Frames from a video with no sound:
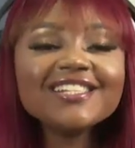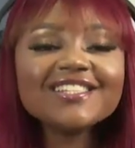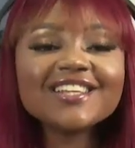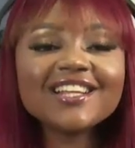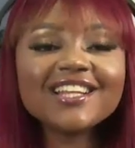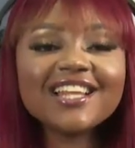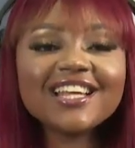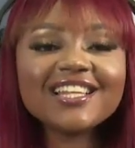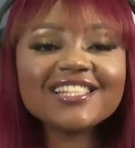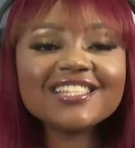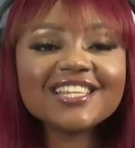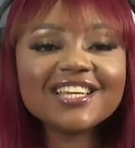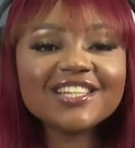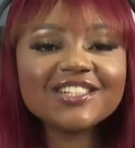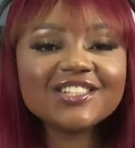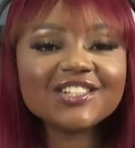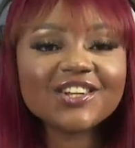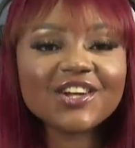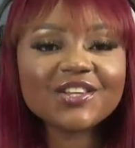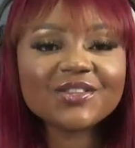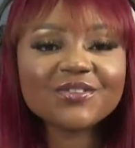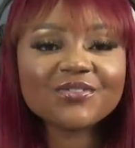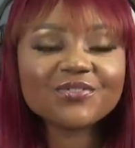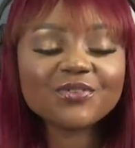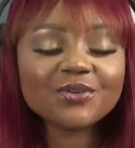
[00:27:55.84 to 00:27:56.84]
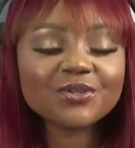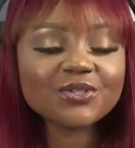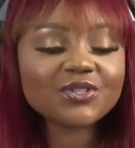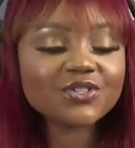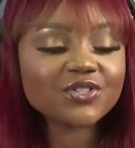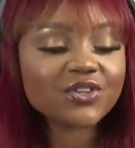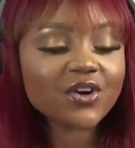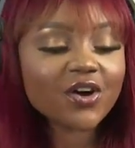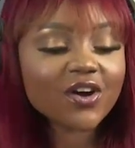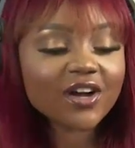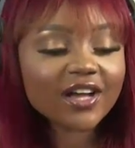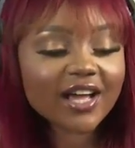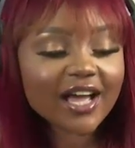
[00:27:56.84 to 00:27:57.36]
So let's enjoy the fruit
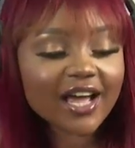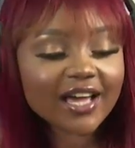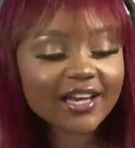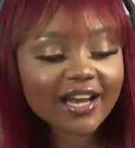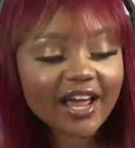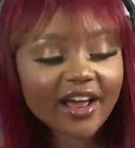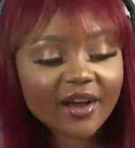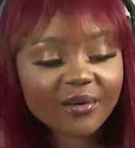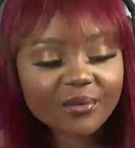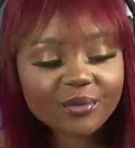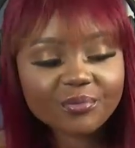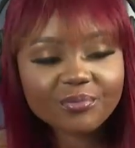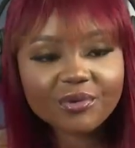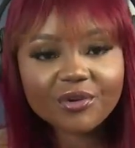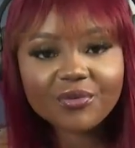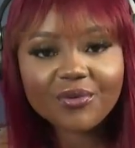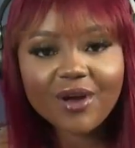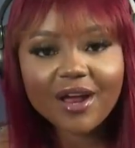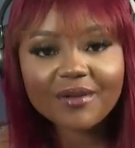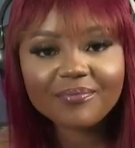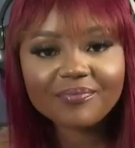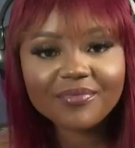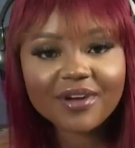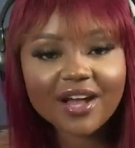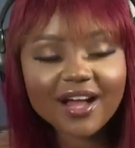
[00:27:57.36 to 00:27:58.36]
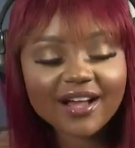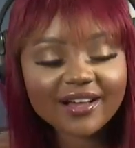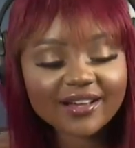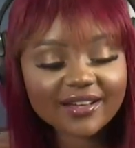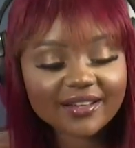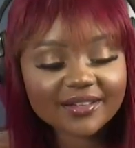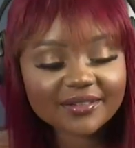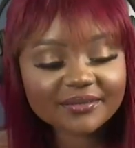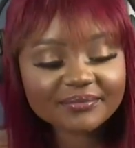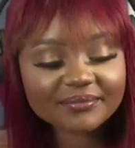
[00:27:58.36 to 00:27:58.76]
song, and I will be right back.